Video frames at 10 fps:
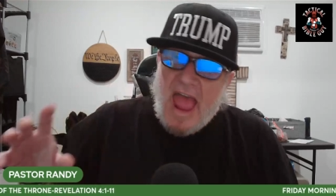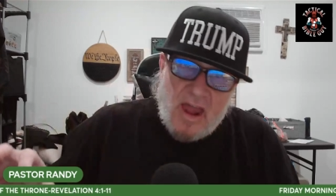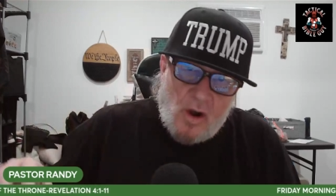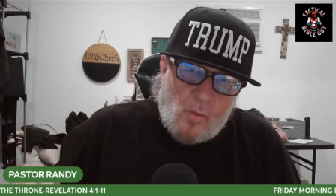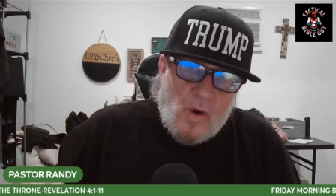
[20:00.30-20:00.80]

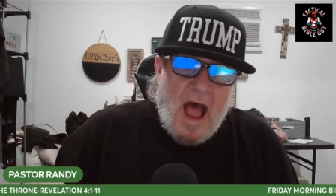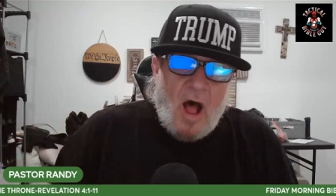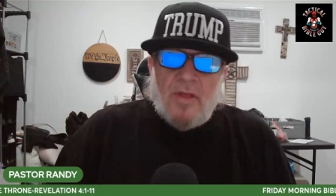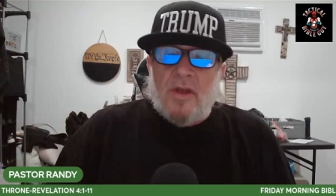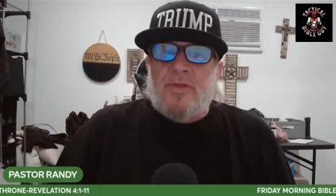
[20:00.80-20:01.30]
And
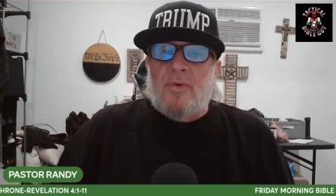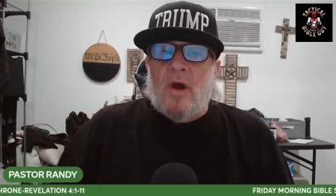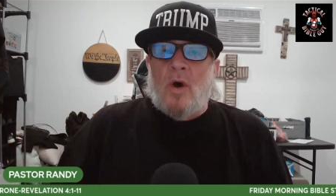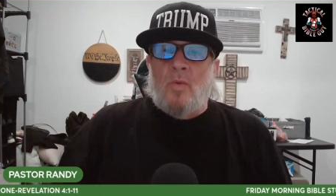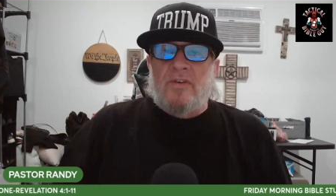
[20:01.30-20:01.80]
around the
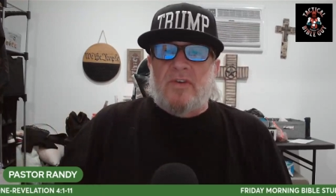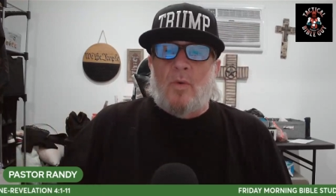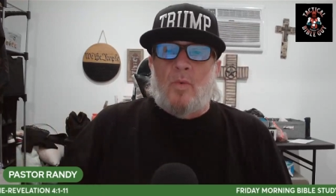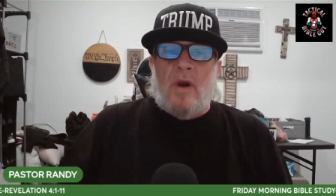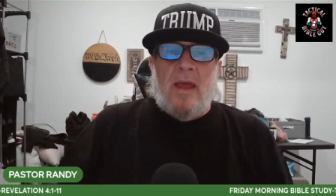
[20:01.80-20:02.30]
throne was
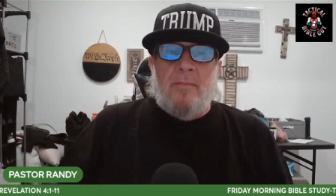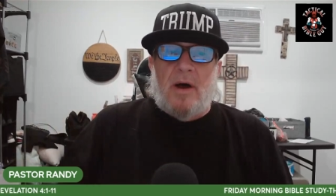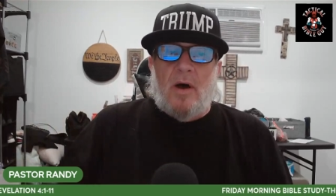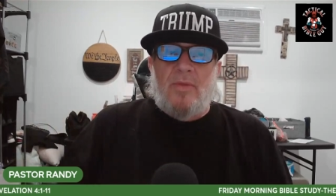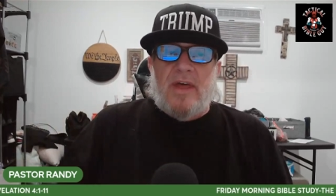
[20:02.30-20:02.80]
a
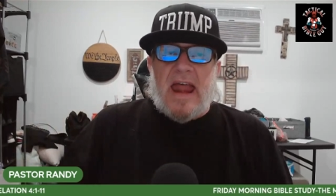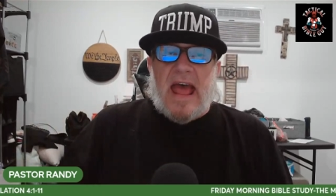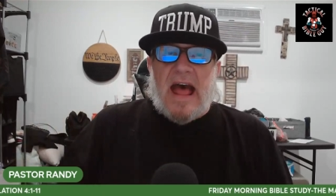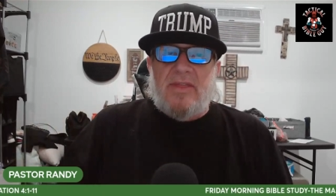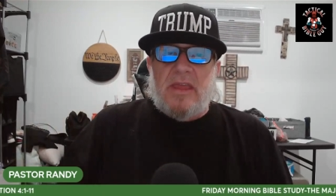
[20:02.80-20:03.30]
rainbow that
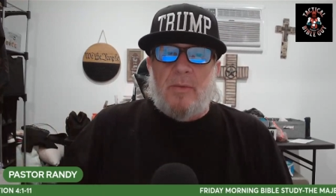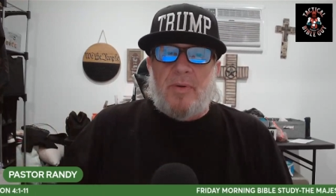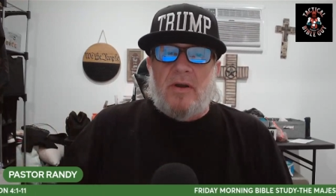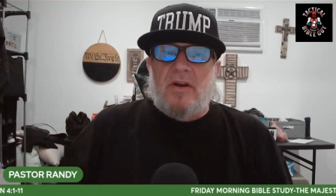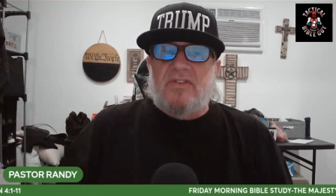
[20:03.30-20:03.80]
had the
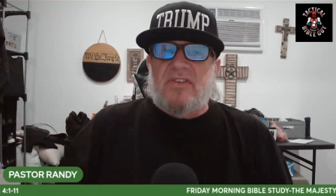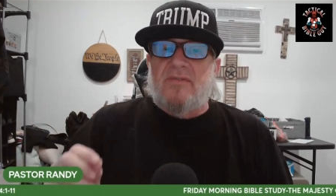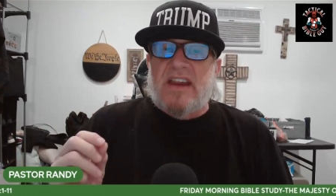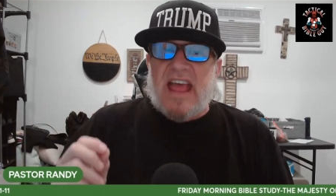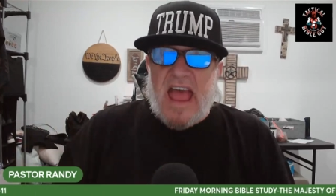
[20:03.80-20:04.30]
appearance
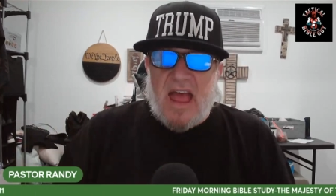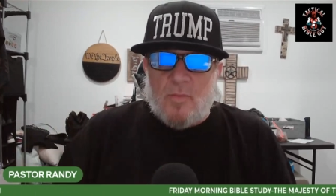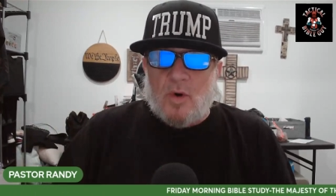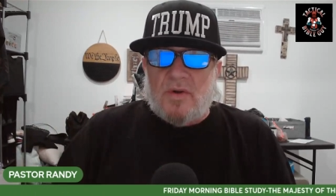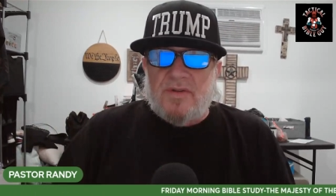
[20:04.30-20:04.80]
of an
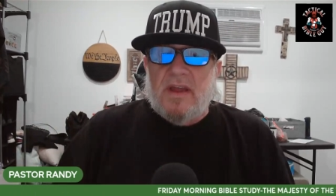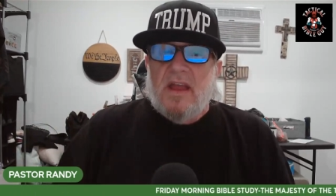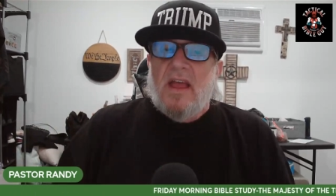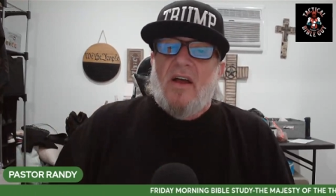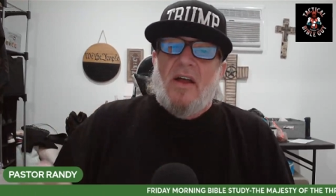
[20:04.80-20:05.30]
emerald.
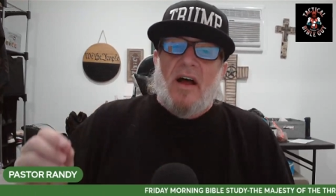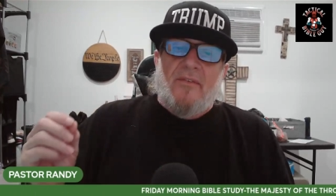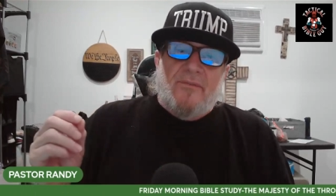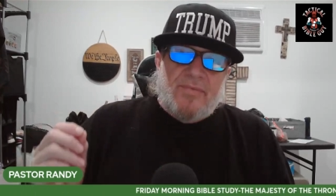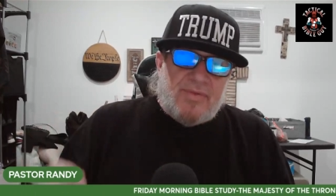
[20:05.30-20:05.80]

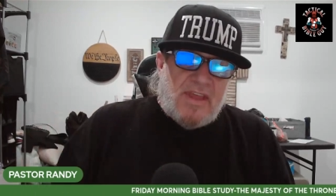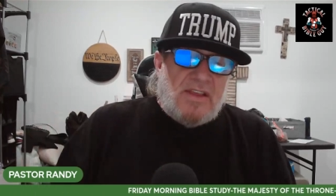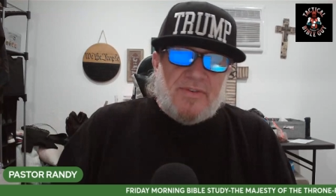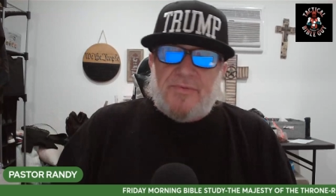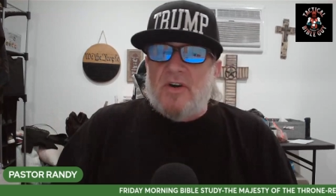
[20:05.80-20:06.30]

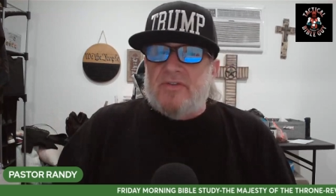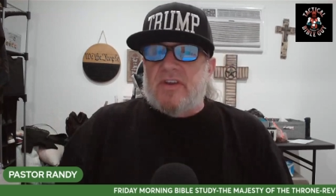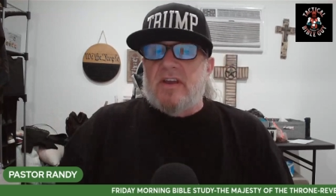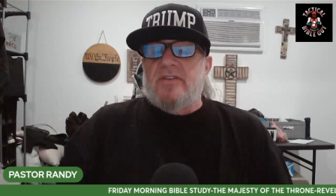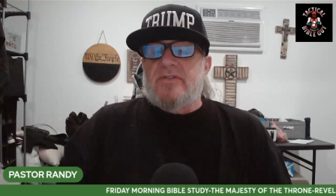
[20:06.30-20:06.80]
These
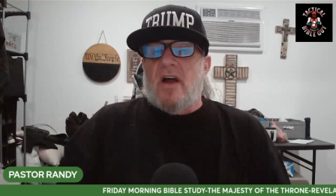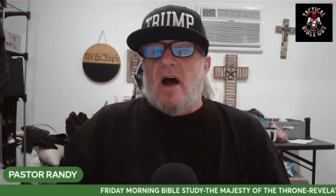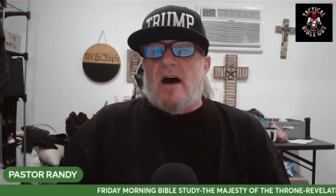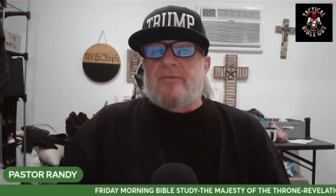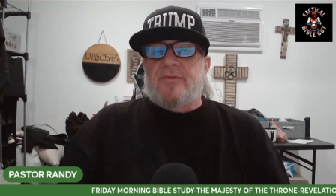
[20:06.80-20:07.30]
verses
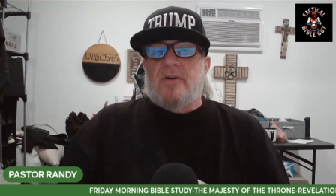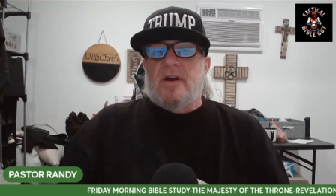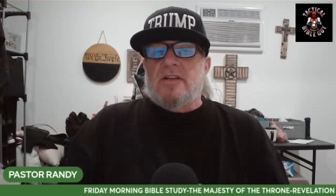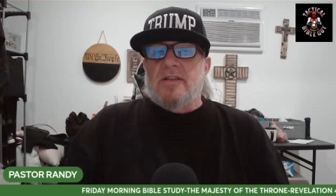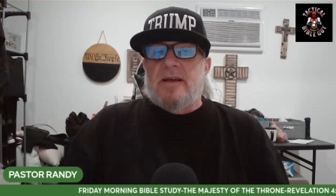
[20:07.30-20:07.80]
offer
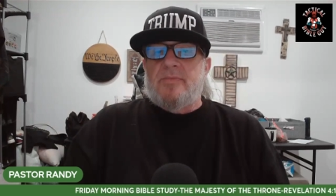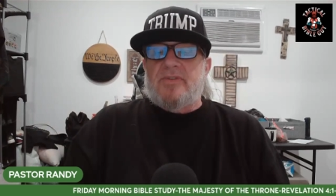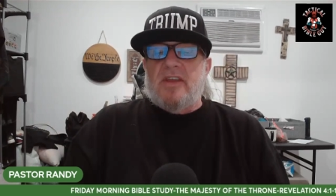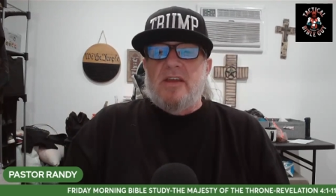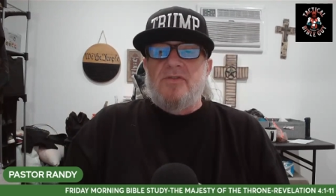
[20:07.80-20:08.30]
a
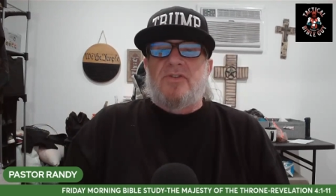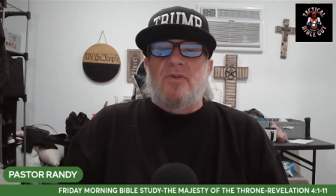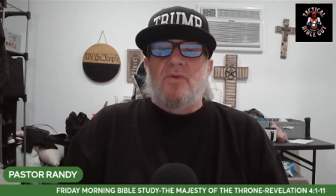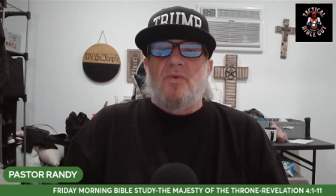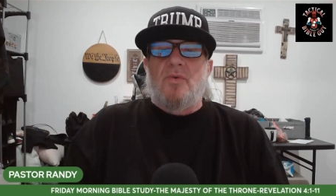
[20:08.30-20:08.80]
glimpse
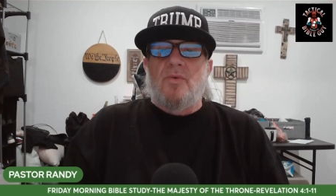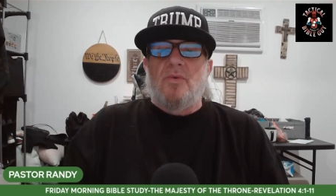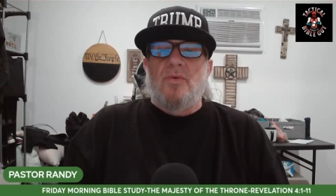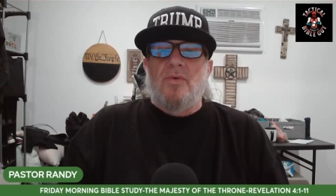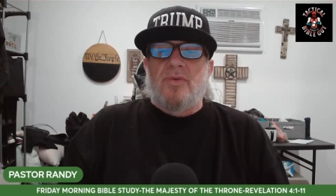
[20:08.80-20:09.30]
into
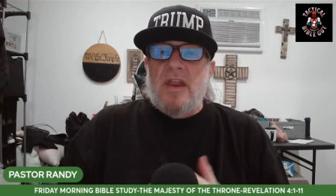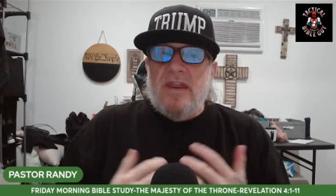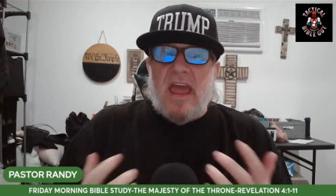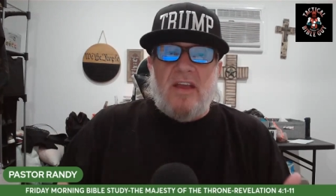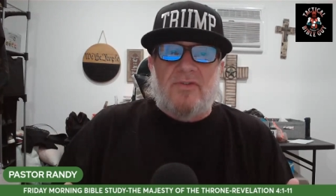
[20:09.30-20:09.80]
the
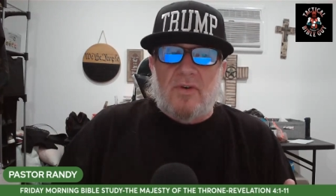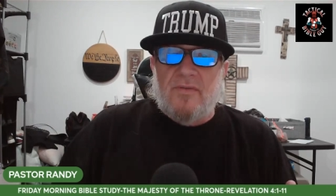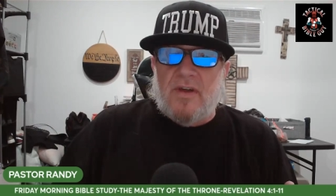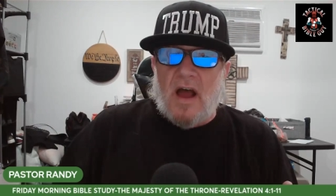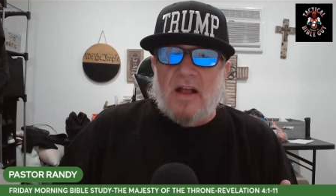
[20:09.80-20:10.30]
nature
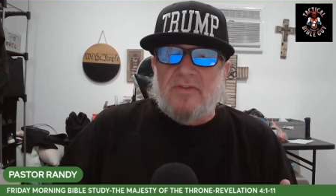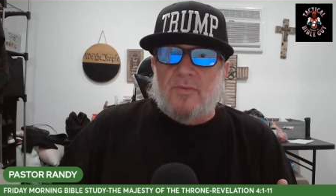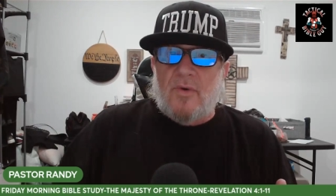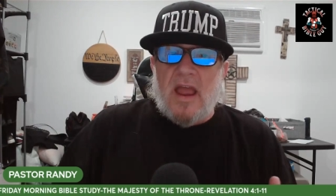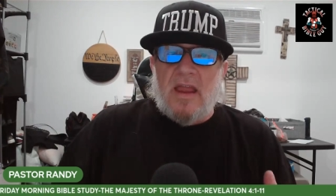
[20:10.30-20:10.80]
of God's
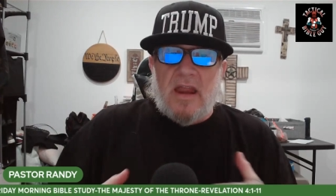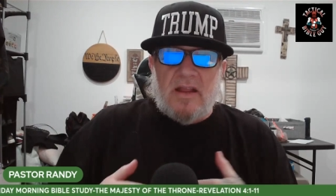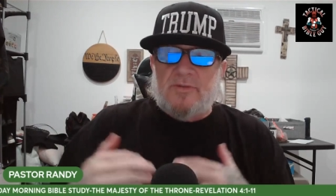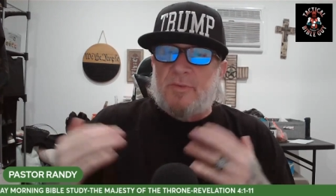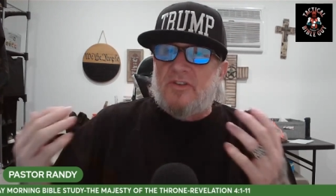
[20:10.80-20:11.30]
reign and
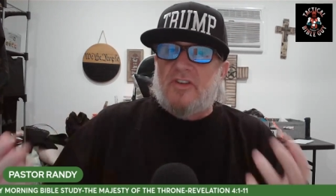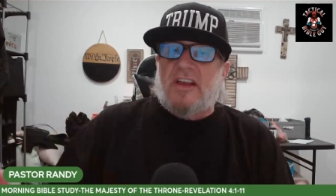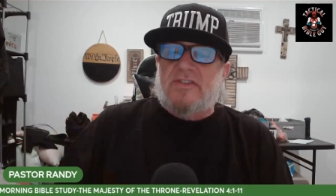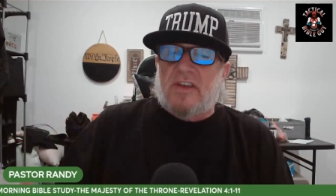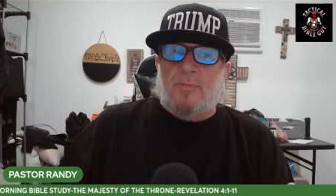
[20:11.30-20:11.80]
his
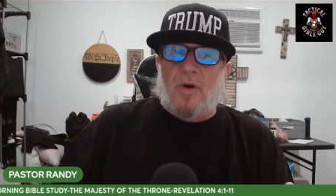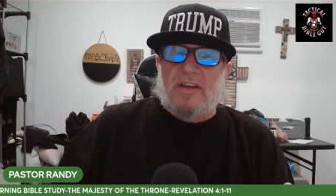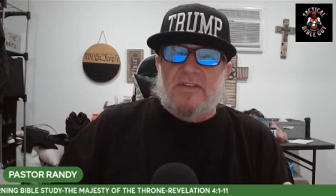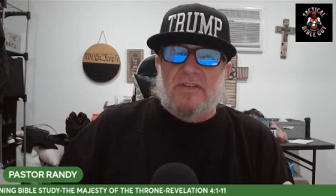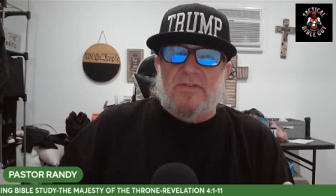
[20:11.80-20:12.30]
majestic
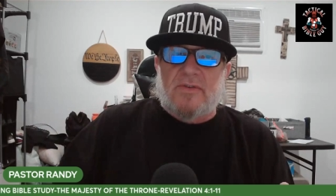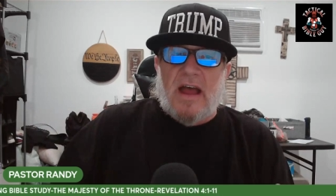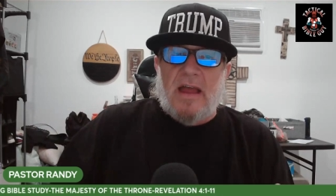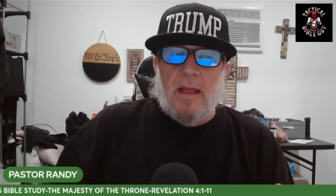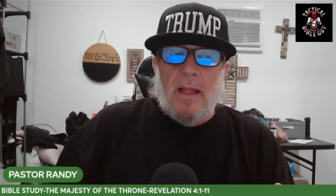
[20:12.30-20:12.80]
presence,
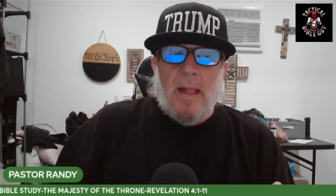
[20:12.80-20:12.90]
right?